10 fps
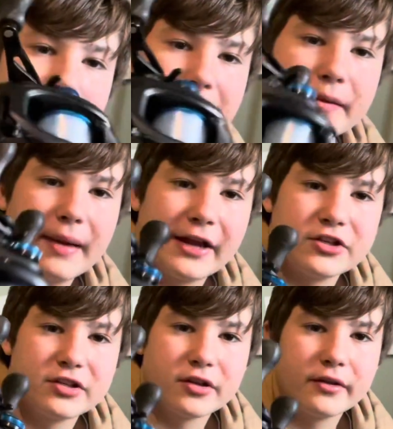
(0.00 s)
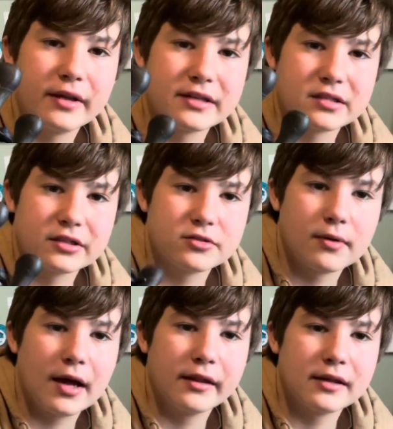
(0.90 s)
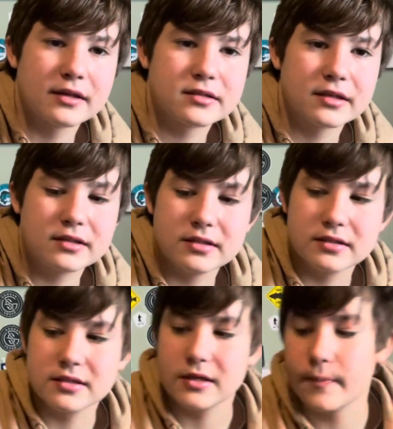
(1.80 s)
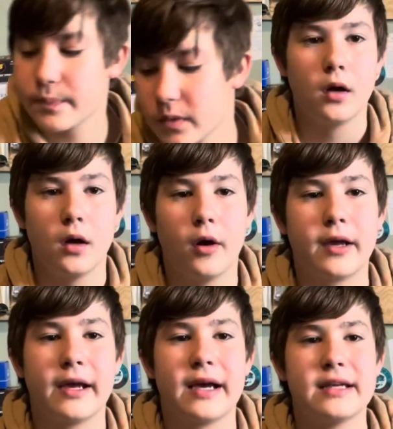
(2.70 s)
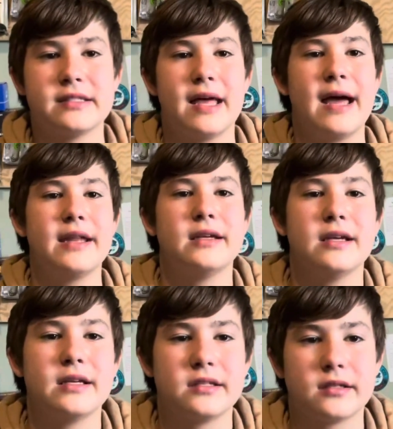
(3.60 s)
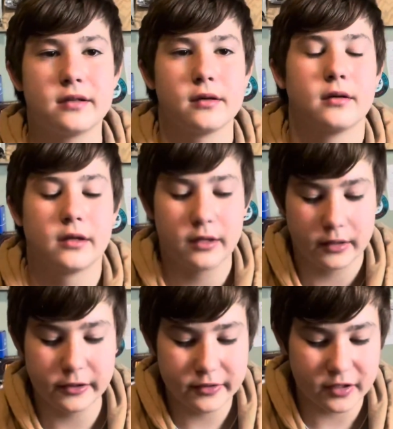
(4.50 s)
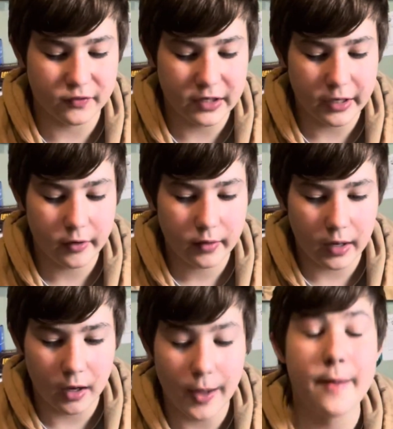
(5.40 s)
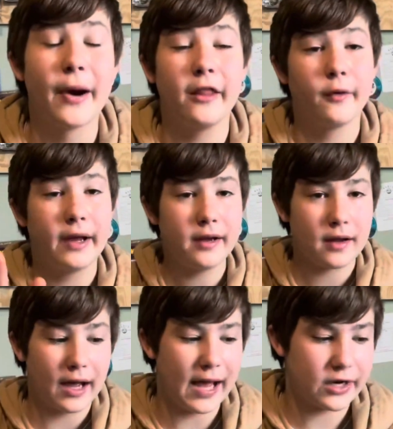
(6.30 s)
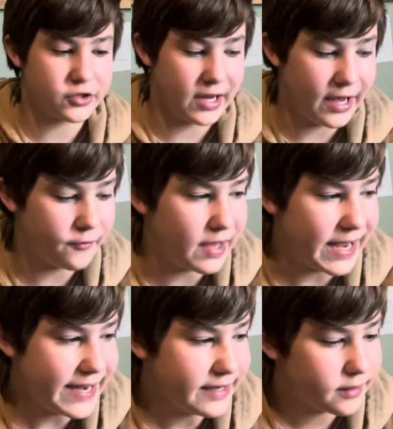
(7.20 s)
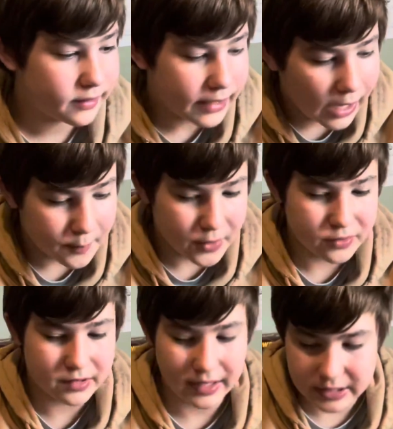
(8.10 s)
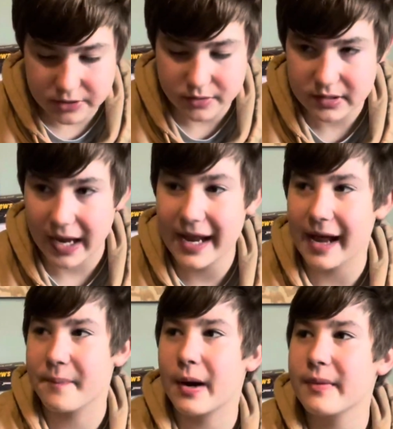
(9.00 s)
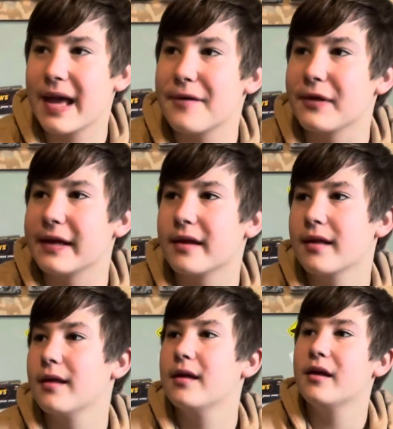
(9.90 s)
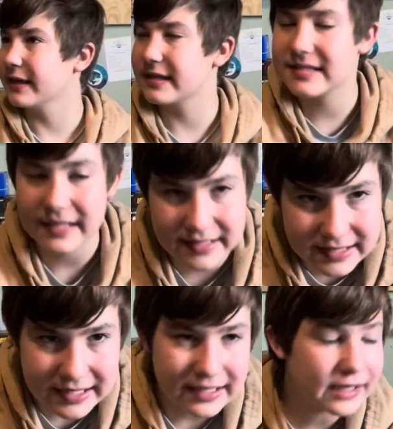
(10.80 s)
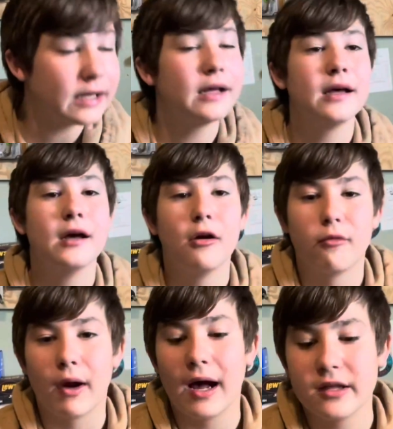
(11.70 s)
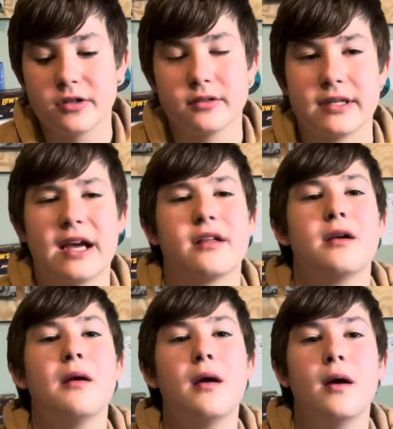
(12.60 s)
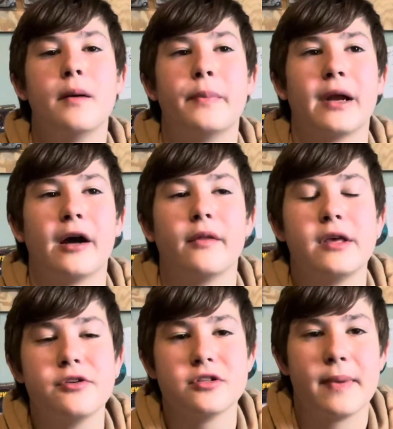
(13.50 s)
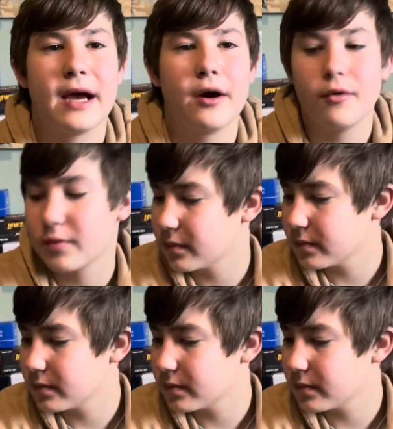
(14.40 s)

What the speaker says: it matches on the SLX rod and the SLX DC. Okay guys, that is gonna conclude this video. And by the way, I actually have 8 combos that I use. I probably have like 16 rods altogether, but I only use about